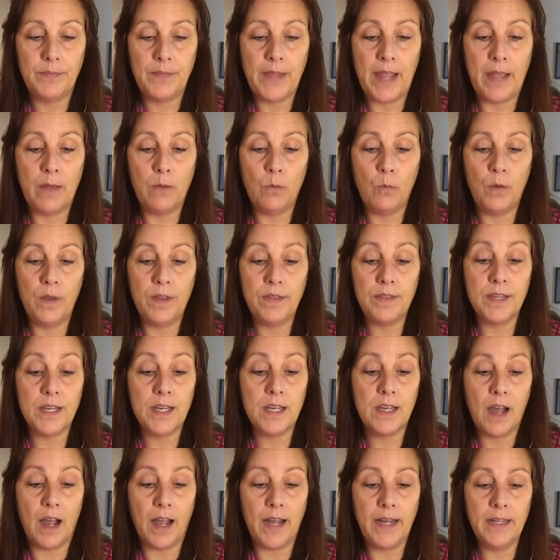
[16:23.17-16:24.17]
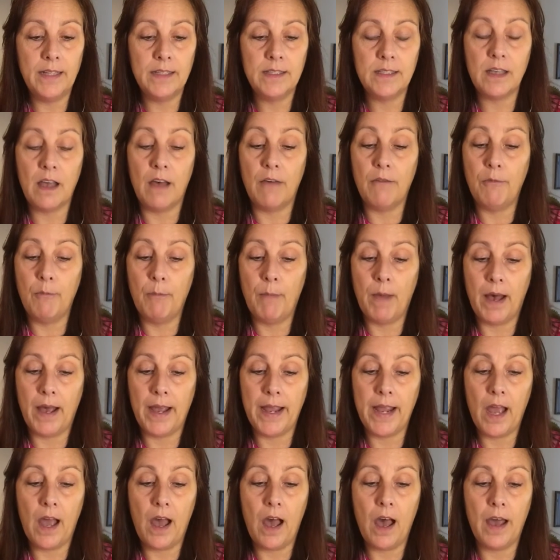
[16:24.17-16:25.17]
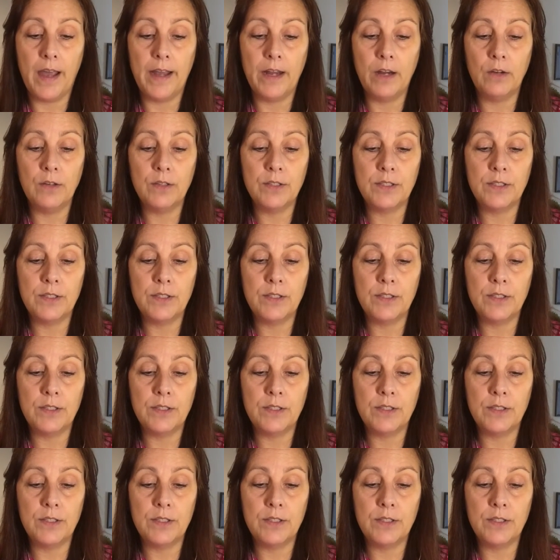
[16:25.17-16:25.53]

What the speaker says: and with the guidance of my higher